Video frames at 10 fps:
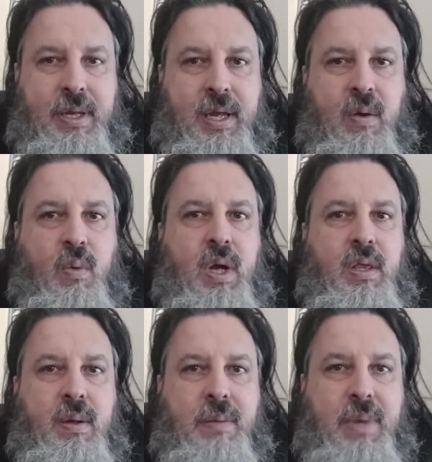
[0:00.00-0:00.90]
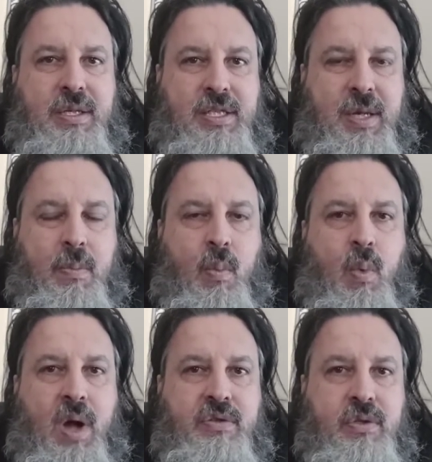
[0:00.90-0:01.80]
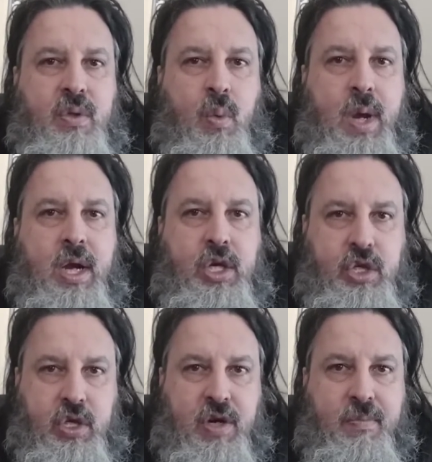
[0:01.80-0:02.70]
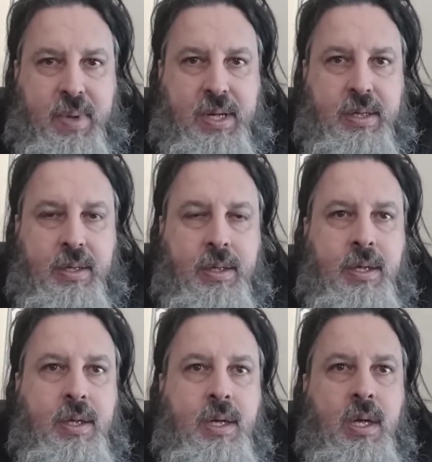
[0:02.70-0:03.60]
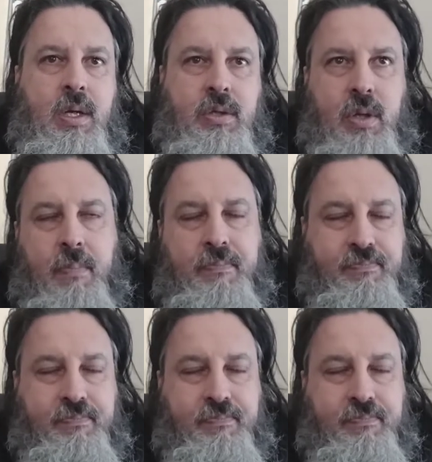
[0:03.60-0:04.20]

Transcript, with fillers: My sleep wasn't the way it should have been. So,